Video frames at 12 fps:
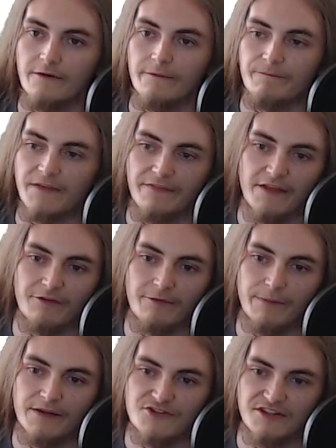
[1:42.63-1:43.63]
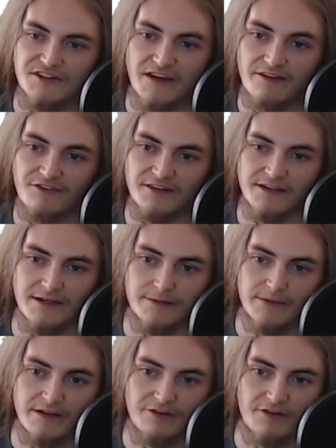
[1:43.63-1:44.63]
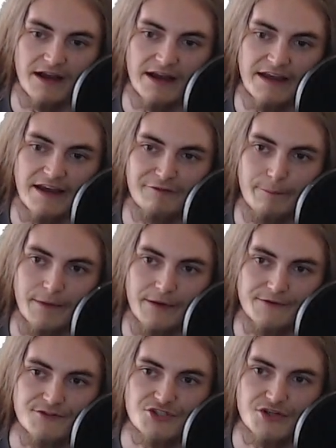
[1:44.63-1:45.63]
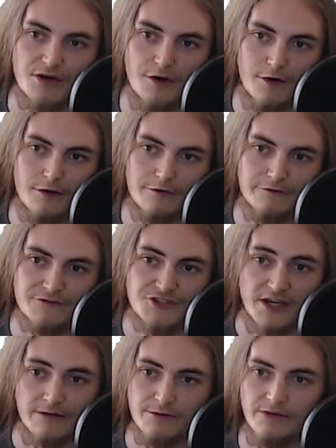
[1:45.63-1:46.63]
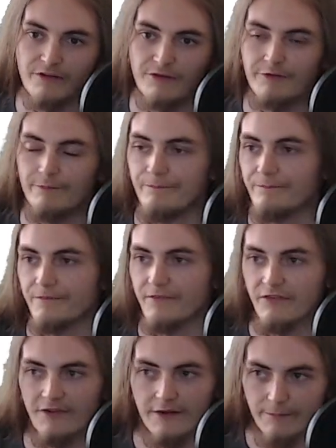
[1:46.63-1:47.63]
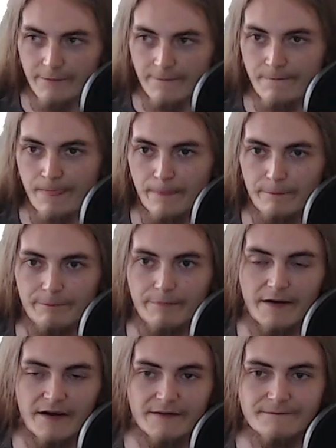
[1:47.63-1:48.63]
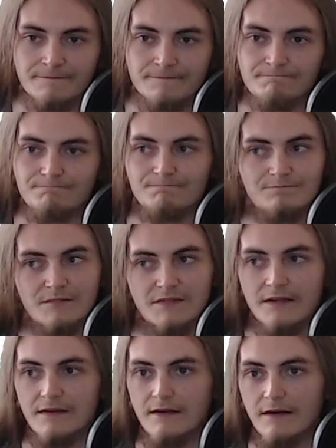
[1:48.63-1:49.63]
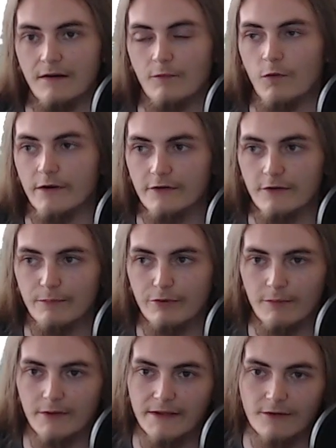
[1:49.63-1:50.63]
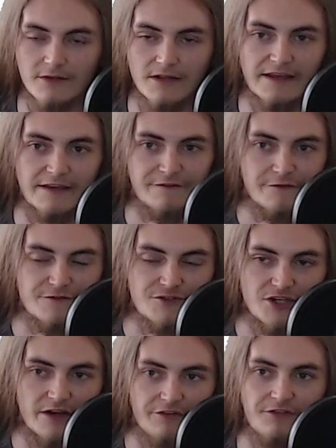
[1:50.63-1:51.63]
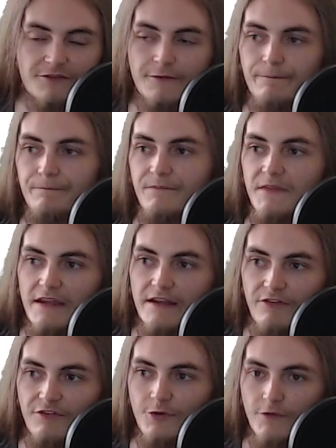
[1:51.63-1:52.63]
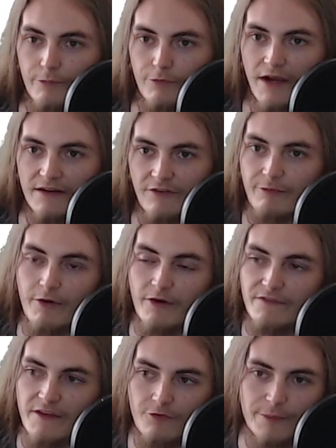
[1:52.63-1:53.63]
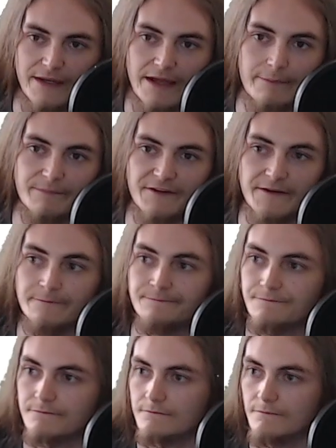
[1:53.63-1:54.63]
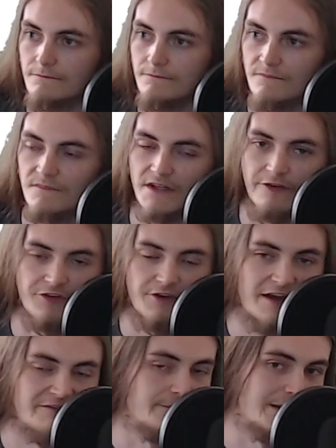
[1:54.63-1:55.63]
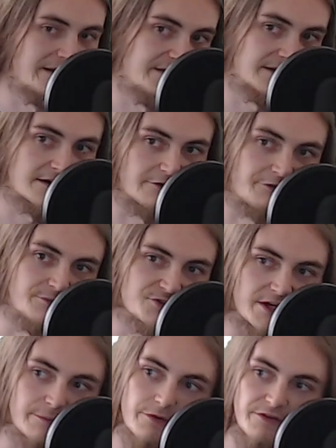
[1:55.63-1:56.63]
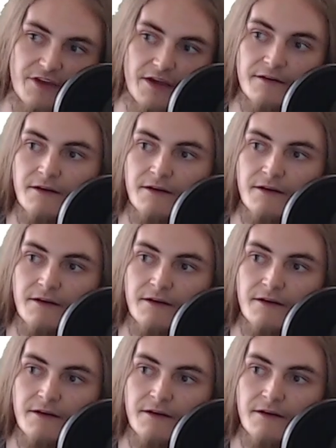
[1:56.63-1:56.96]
Now there's a bunch of text in here because I have a bunch of checkpoints set up, but what it'll probably look like if you've just installed the practice mod, this will be empty because you haven't made any custom checkpoints yet.